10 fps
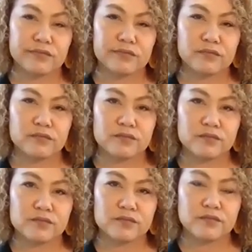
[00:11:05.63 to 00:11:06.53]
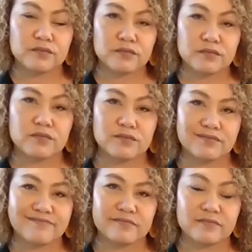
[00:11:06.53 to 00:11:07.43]

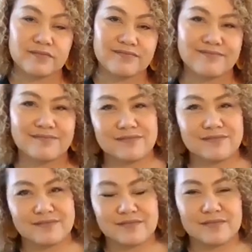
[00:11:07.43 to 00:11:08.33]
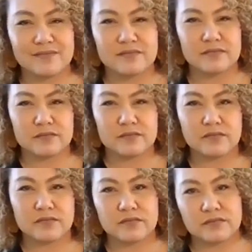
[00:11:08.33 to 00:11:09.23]

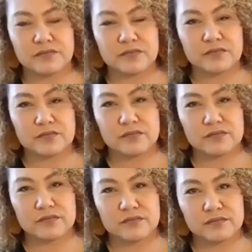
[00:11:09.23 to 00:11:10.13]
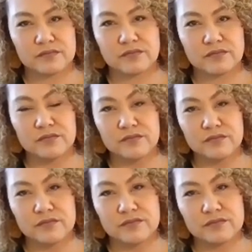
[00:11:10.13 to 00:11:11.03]

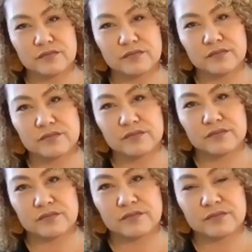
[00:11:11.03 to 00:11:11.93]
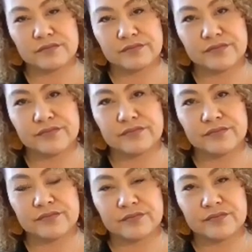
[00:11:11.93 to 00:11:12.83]

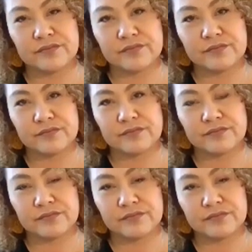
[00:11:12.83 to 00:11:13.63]
(not speaking)